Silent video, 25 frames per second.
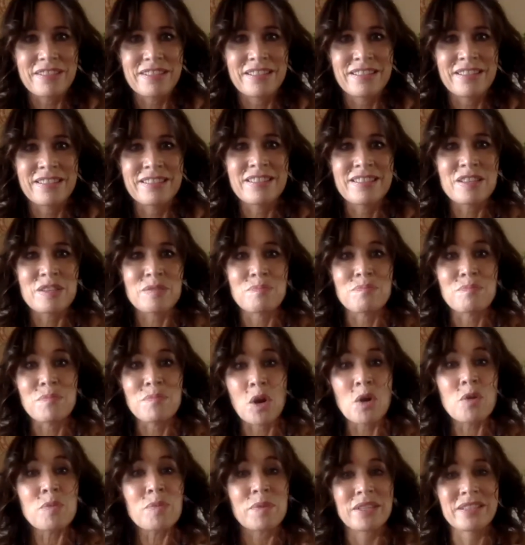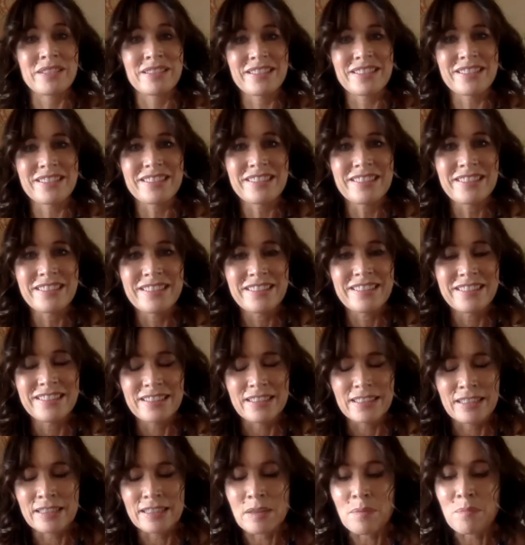in this moment,
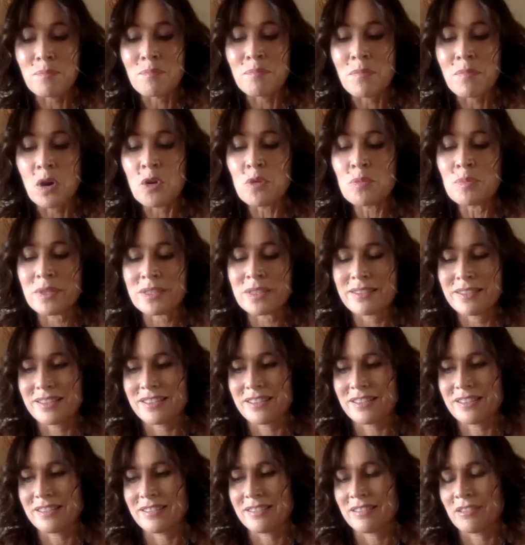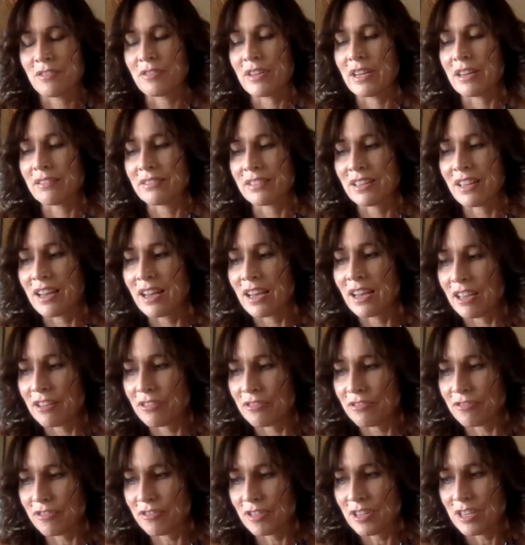in the moments of our life,
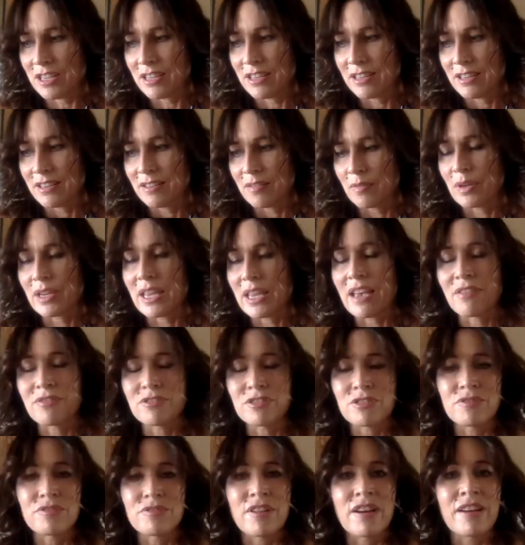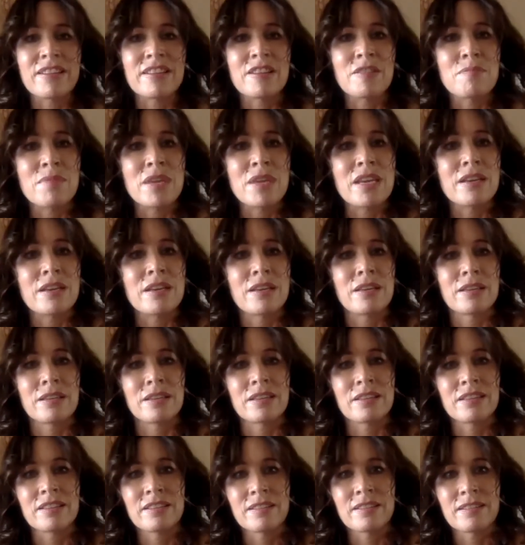we have to find the meaning.
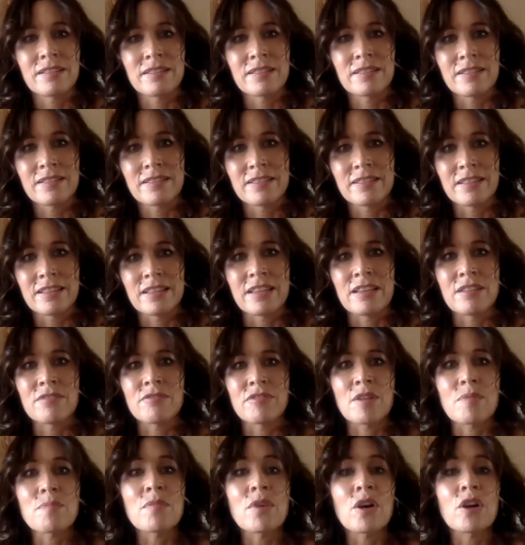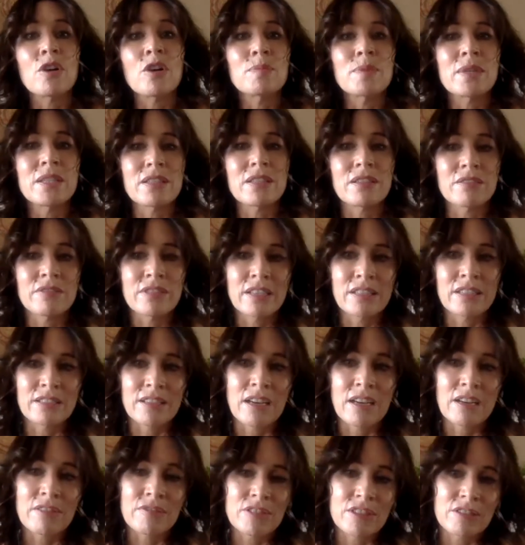In every moment of our
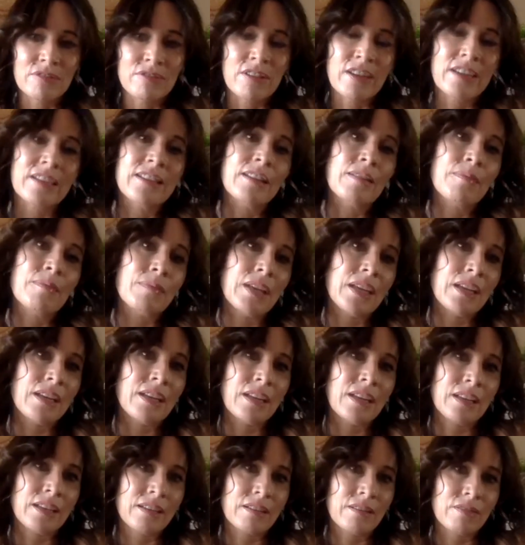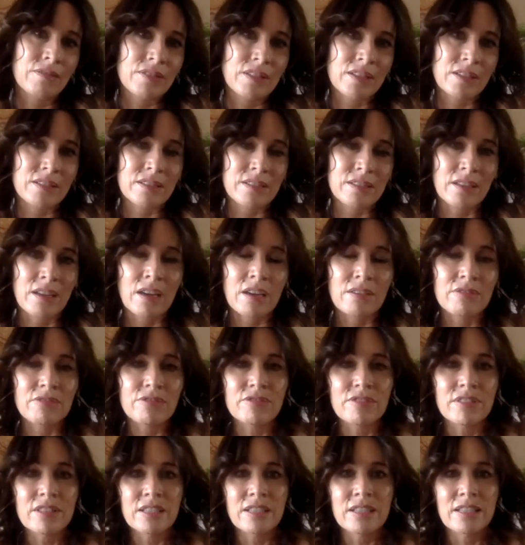life, to find the meaning of this life.
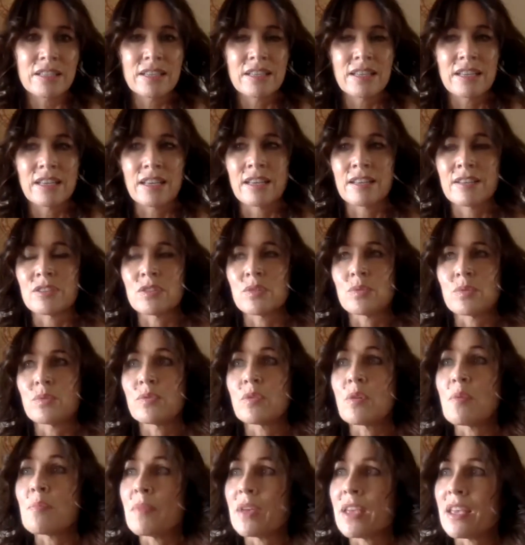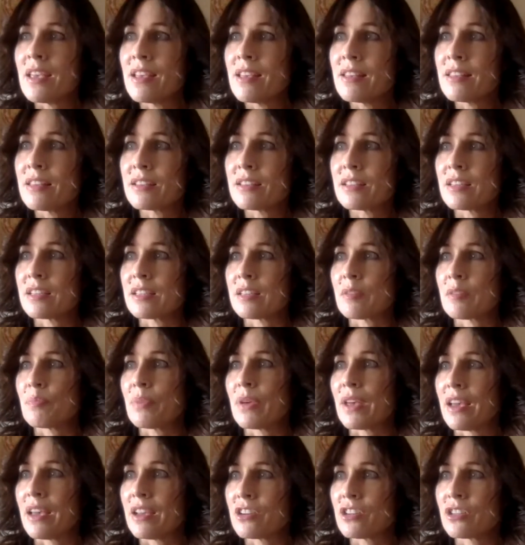And for me, this is a
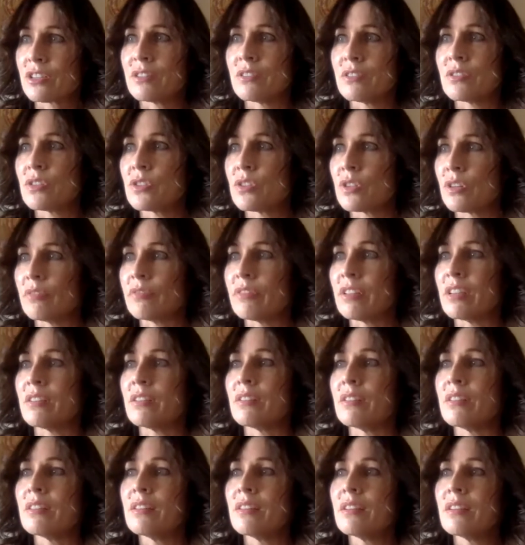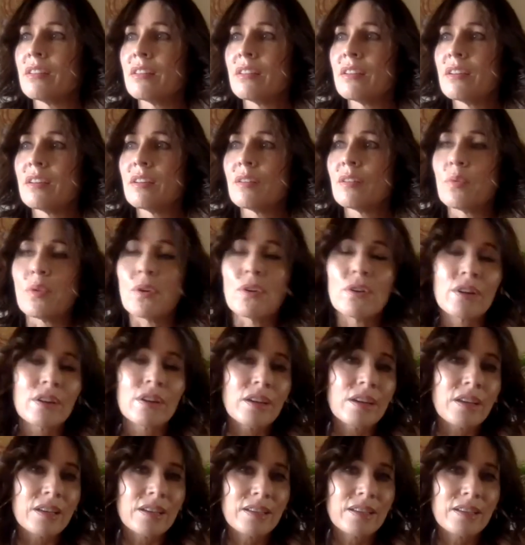passion driven work.